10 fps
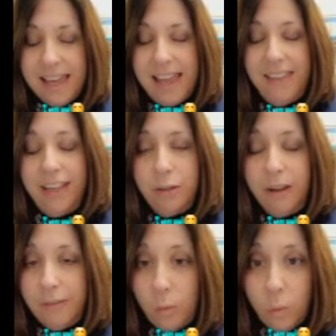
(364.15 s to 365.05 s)
and that you
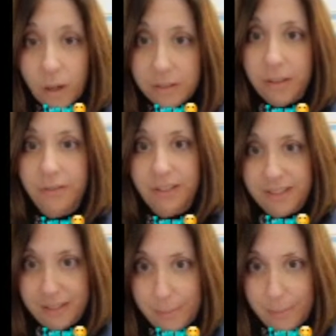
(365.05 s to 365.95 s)
have a wonderful
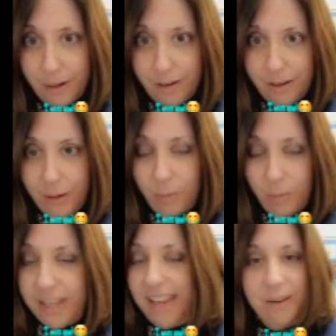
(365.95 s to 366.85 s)
summer. We
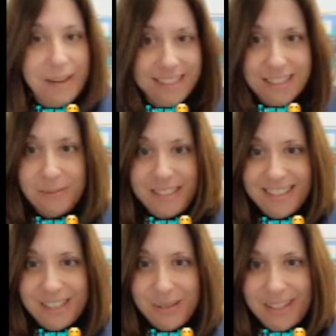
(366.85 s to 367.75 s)
can't wait until we
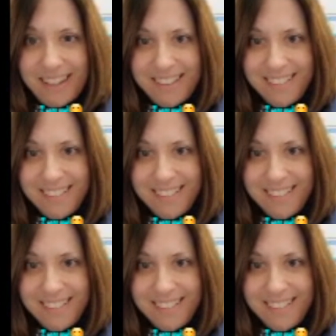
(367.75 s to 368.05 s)
see you again.